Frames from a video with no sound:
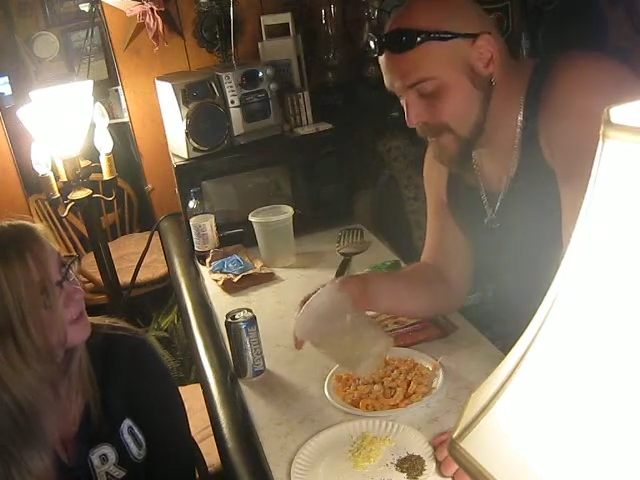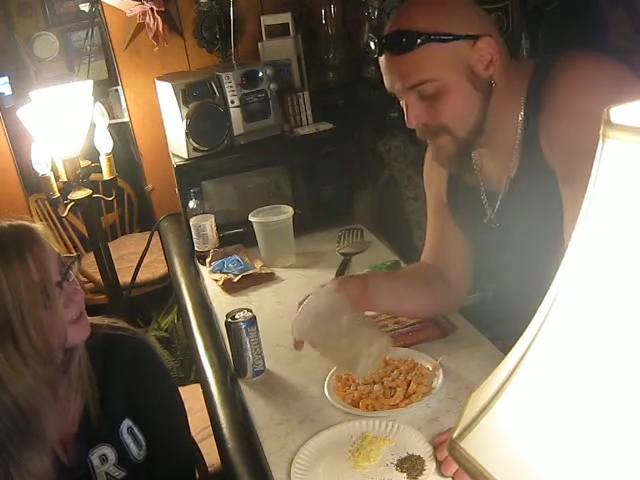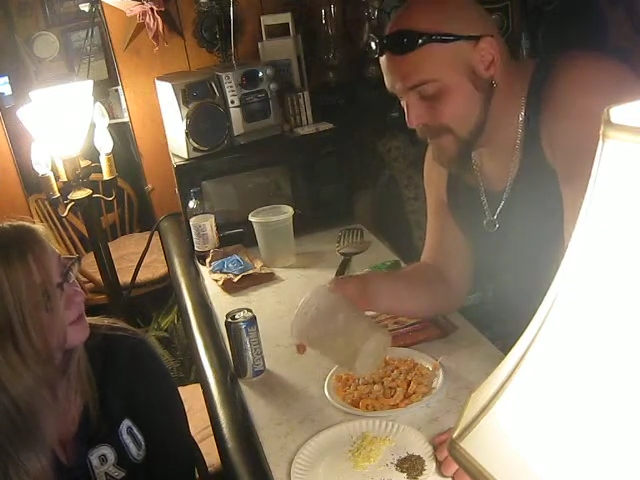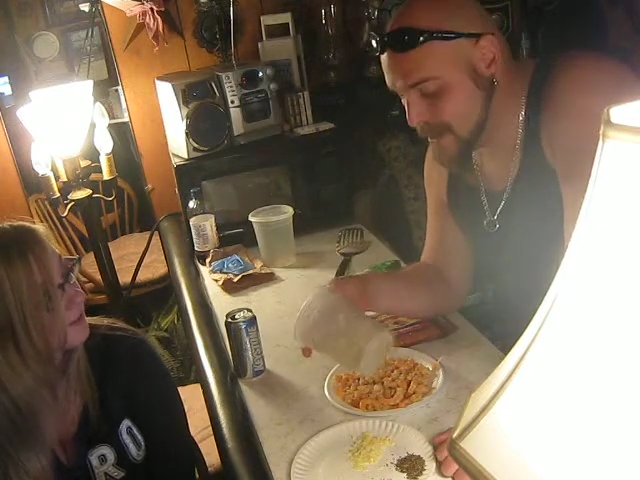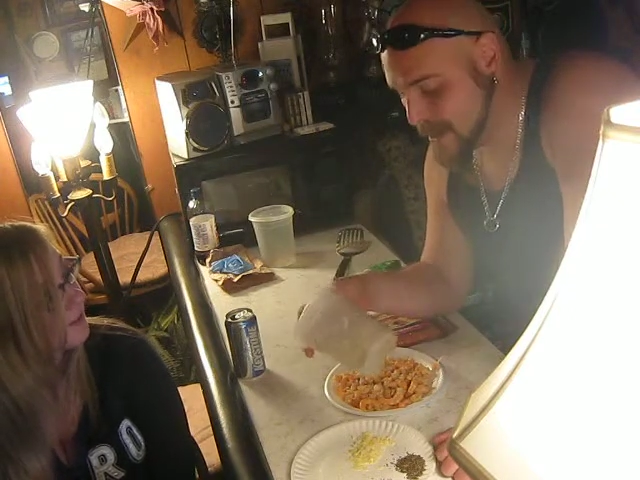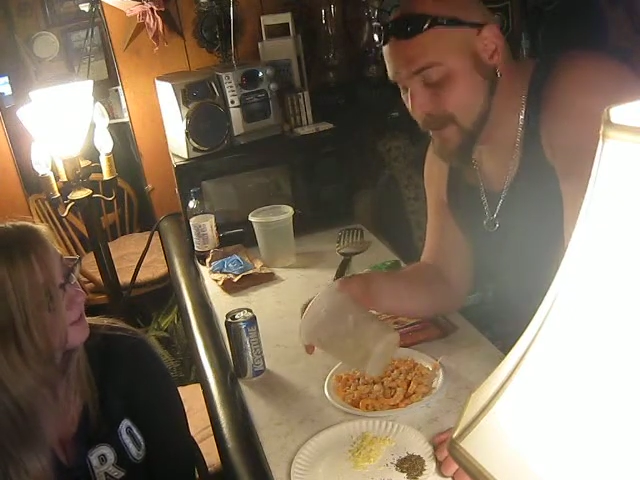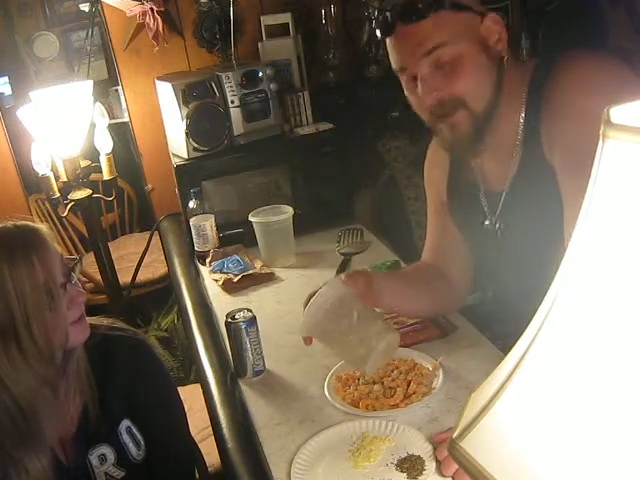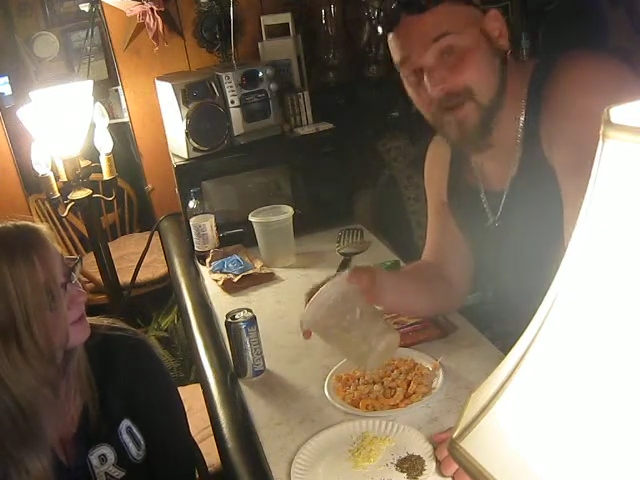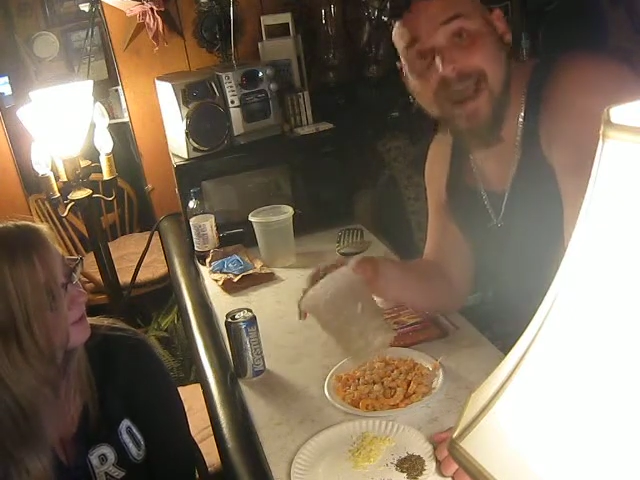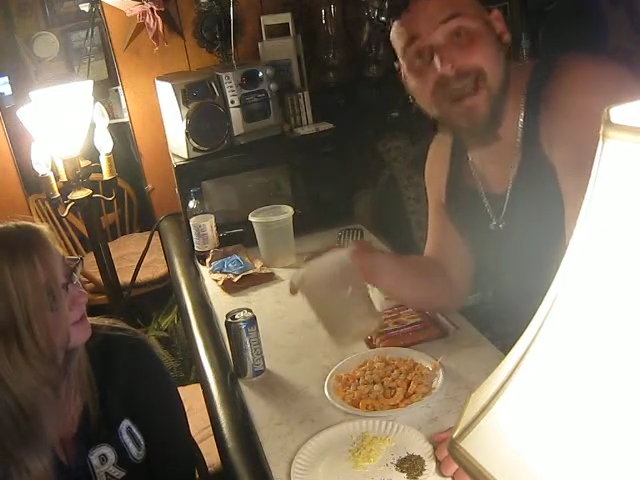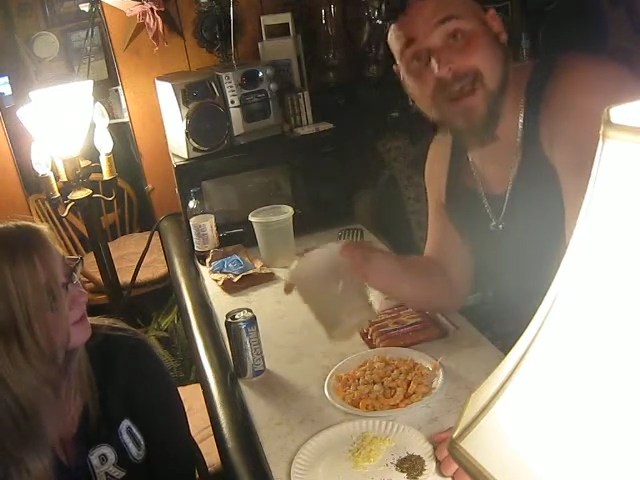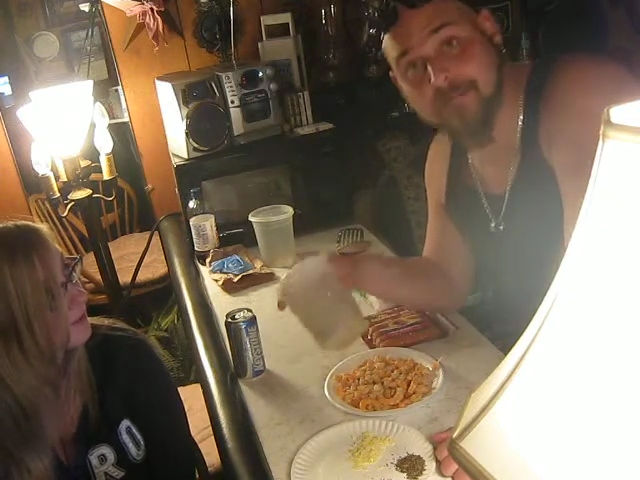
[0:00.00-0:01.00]
I went ahead and
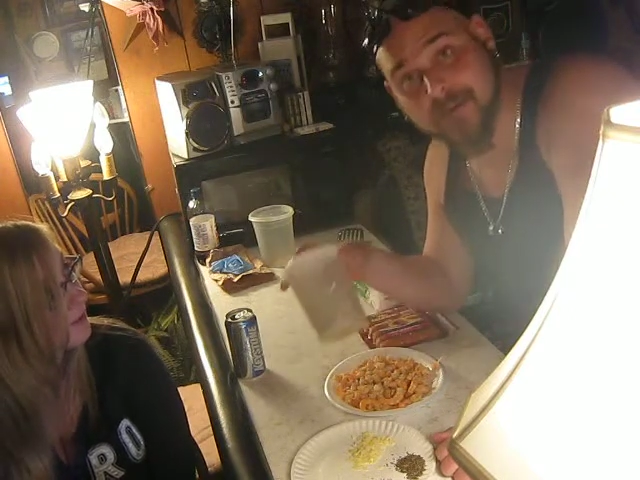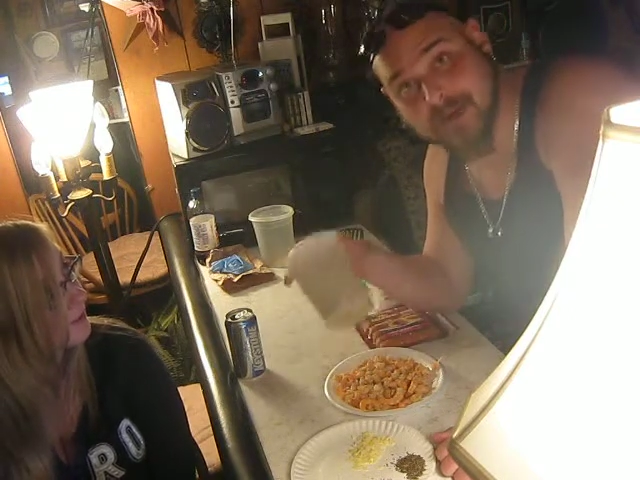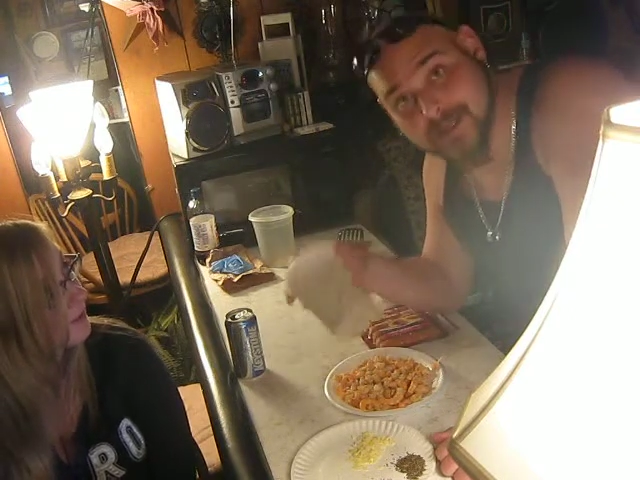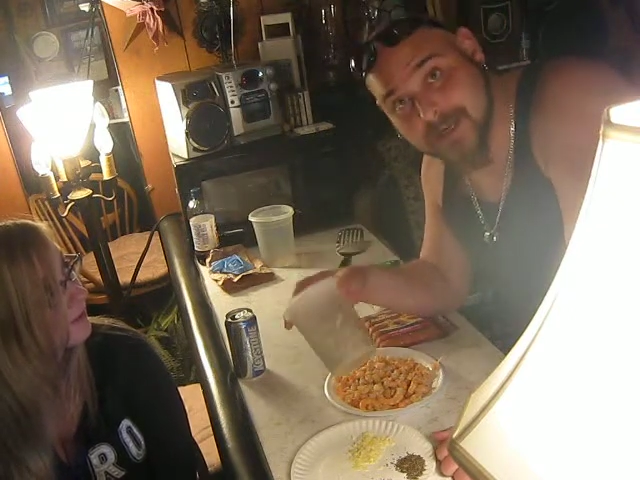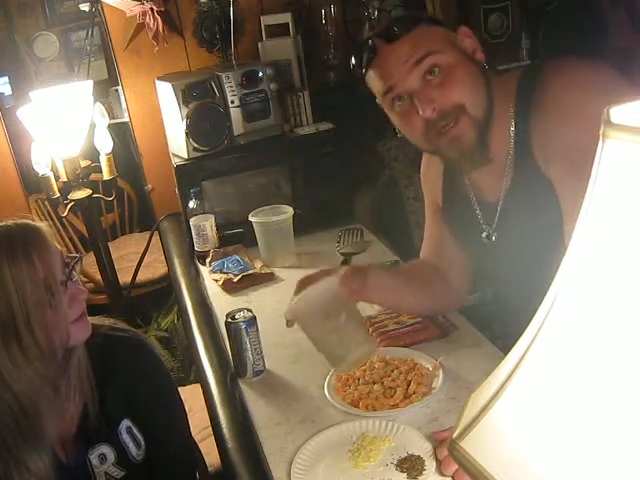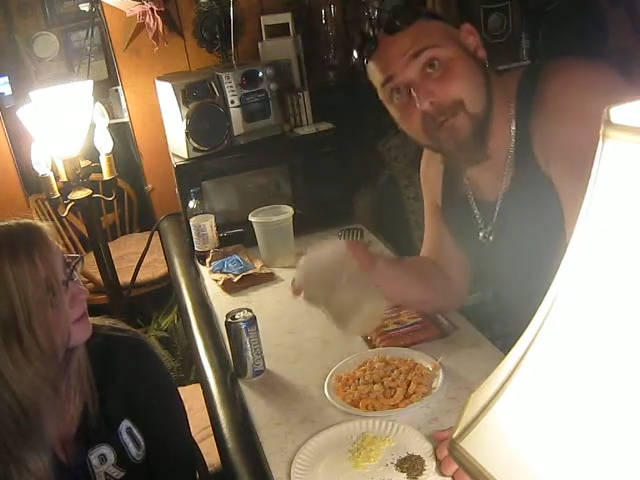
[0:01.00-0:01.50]
handpicked it